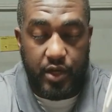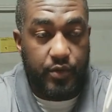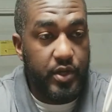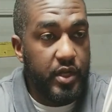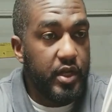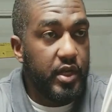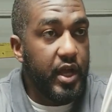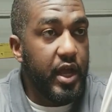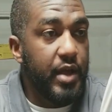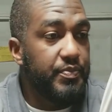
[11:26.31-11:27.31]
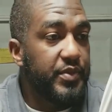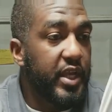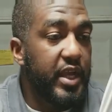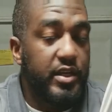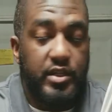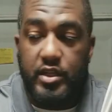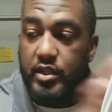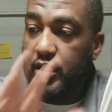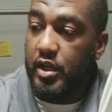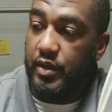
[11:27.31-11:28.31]
So
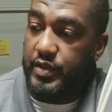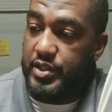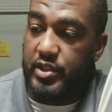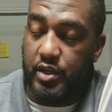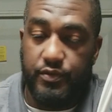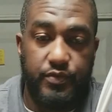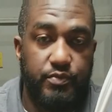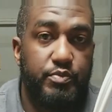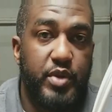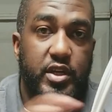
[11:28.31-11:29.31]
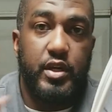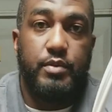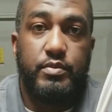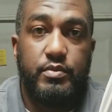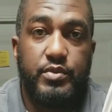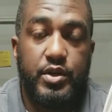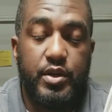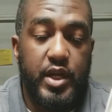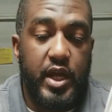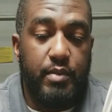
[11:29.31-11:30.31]
again, all of this stuff picked up
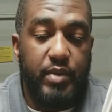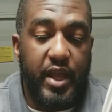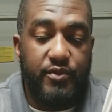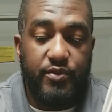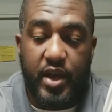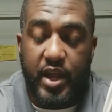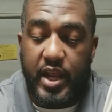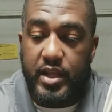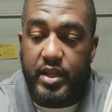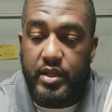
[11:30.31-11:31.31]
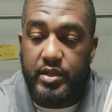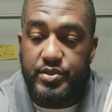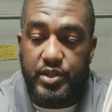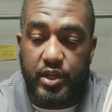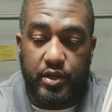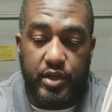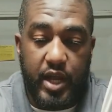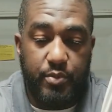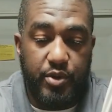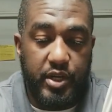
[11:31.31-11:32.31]
during Black Friday,
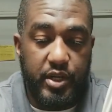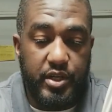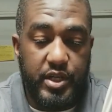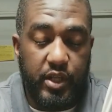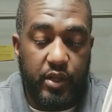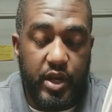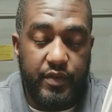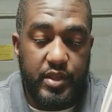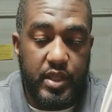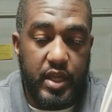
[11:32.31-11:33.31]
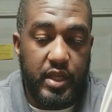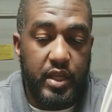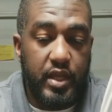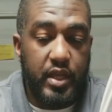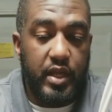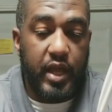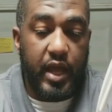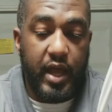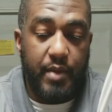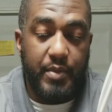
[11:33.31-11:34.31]
so I got a pretty good deal on everything.
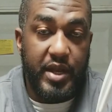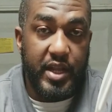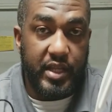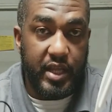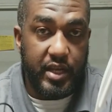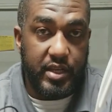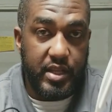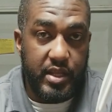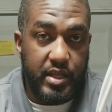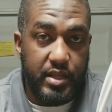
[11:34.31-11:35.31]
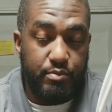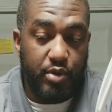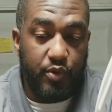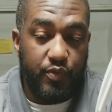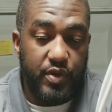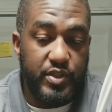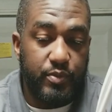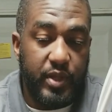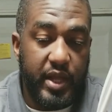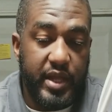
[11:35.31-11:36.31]
I did get the bulk
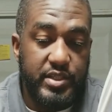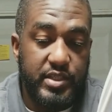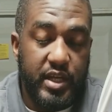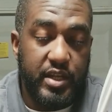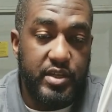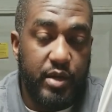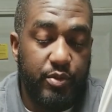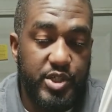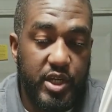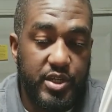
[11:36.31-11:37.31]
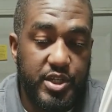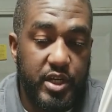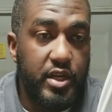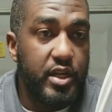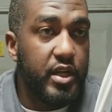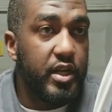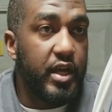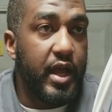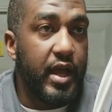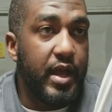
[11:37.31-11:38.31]
resupplies double junction.
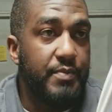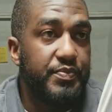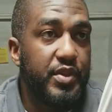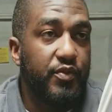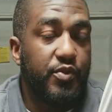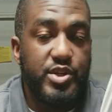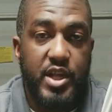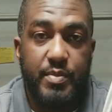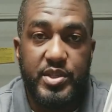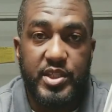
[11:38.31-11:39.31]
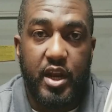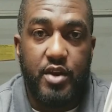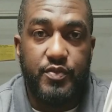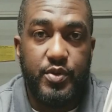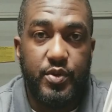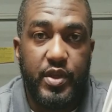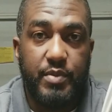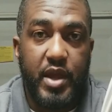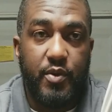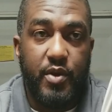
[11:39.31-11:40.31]
Unfortunately, I missed out on a few
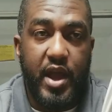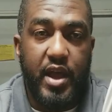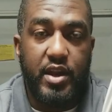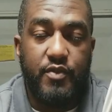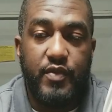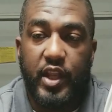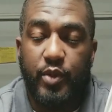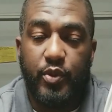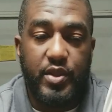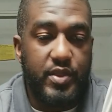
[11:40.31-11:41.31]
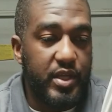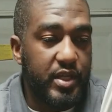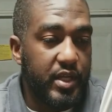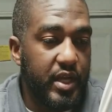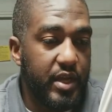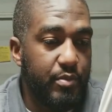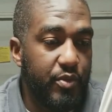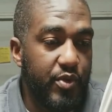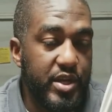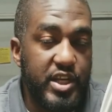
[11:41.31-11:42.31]
of them that were out and available. I think
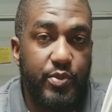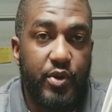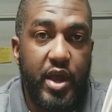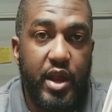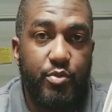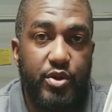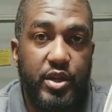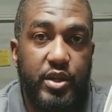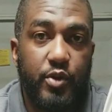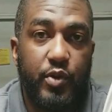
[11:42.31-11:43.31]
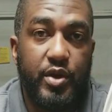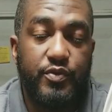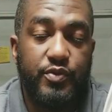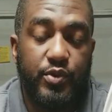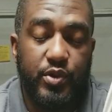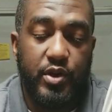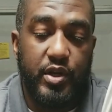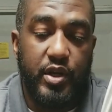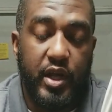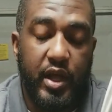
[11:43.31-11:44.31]
Marine Depot had a pretty good one
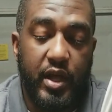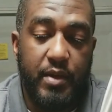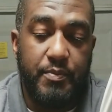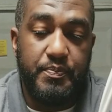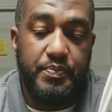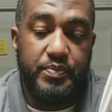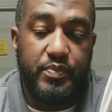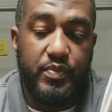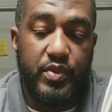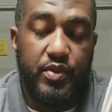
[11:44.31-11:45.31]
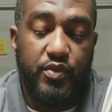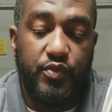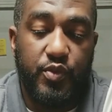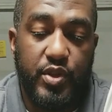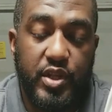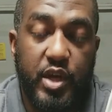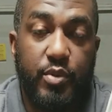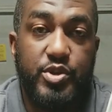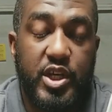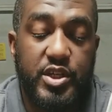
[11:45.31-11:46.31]
for the
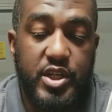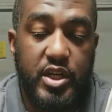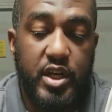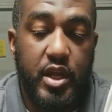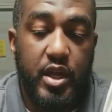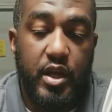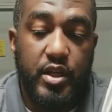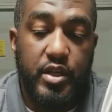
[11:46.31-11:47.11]
double junction.